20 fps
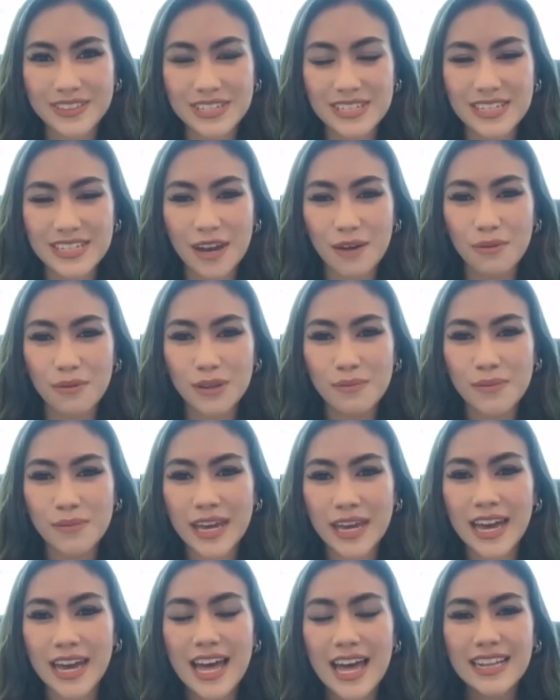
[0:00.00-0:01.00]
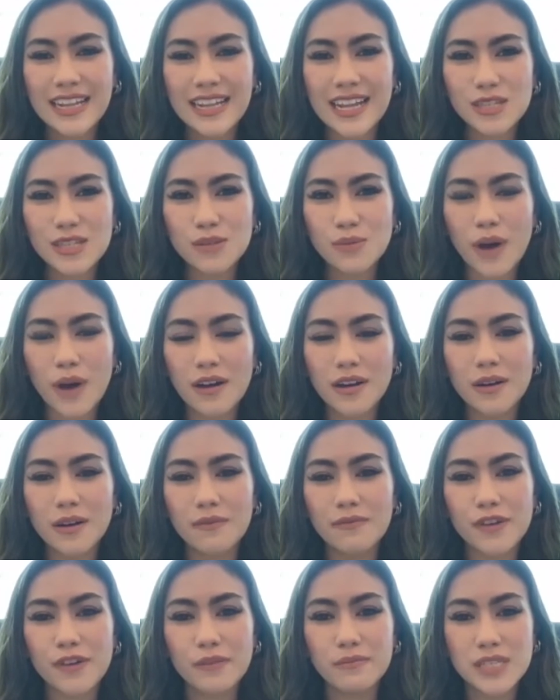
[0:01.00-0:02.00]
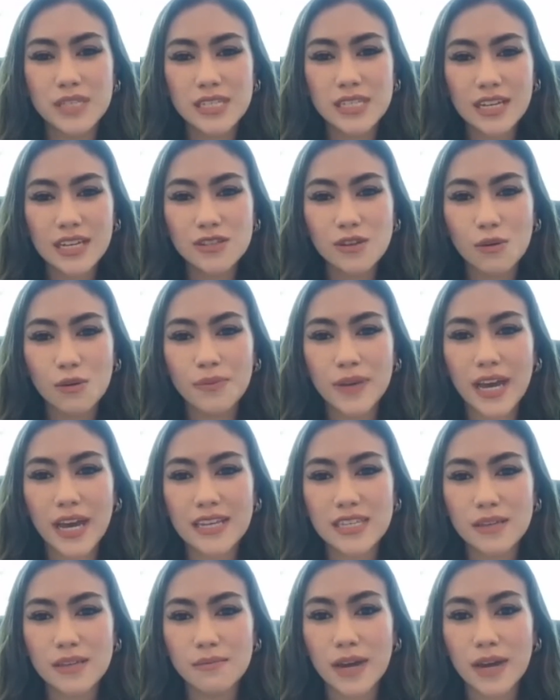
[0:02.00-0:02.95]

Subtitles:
Today with me, let's welcome from CSOP Asset